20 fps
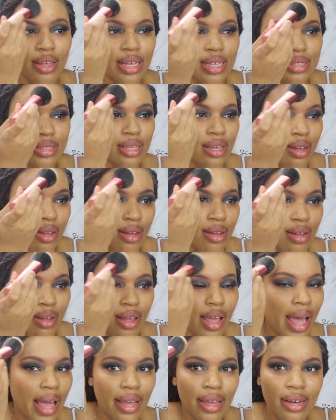I said,
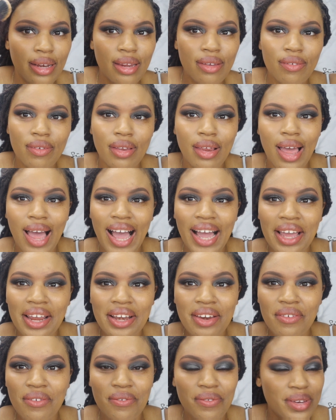I couldn't
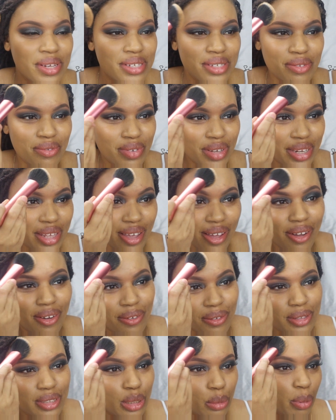even finish the
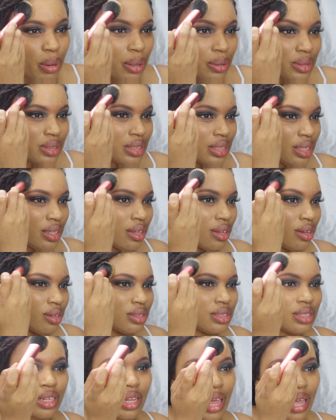video to post it,
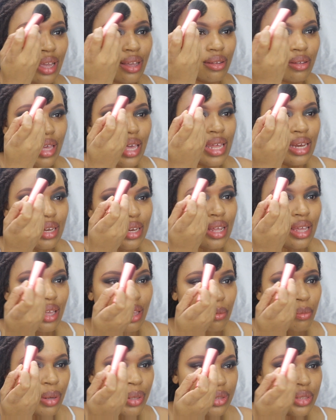to like edit it
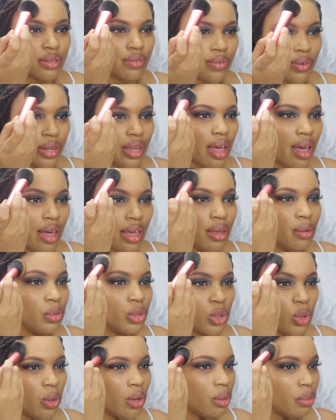and post it for y'all. It was
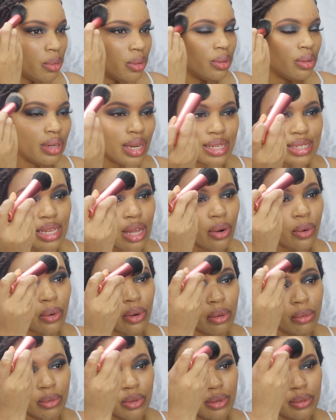horrible. That's how
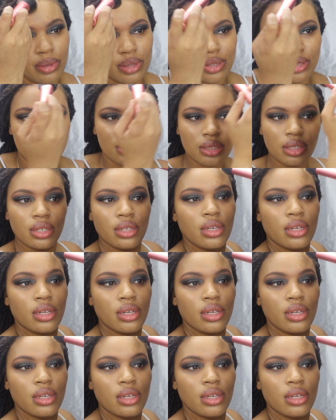horrible it was.